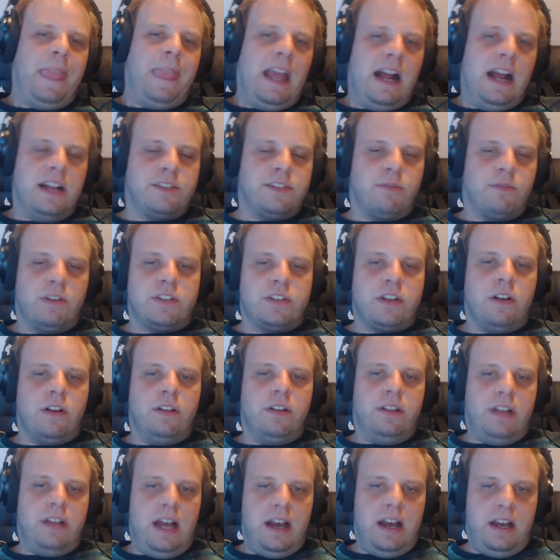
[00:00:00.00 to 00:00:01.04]
As a
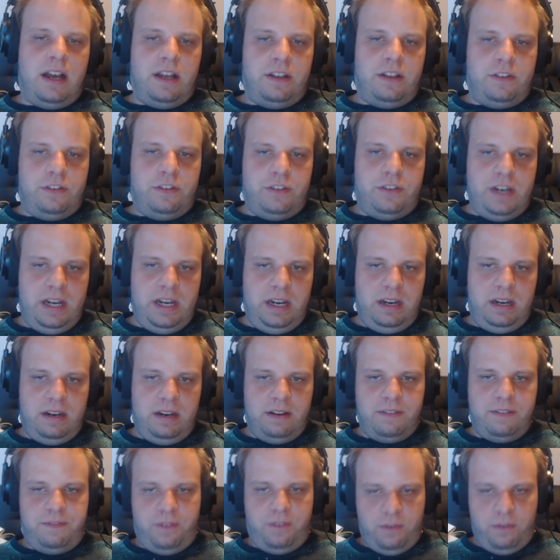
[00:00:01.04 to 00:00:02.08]
result,
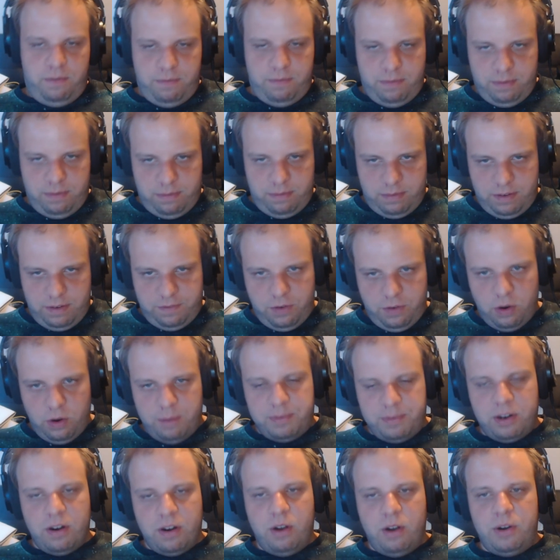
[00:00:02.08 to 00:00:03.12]
she
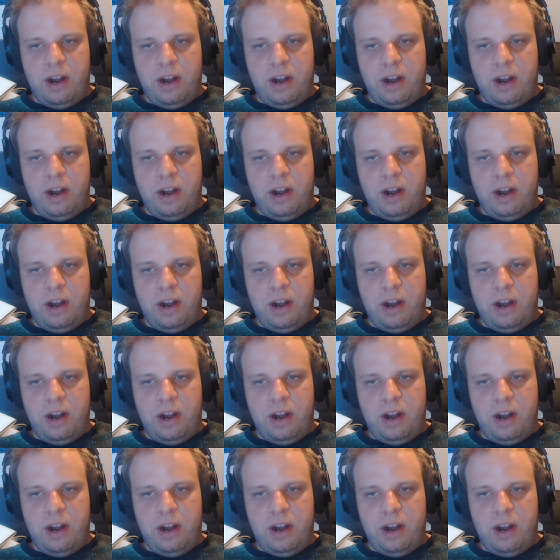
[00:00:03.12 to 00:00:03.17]
formed her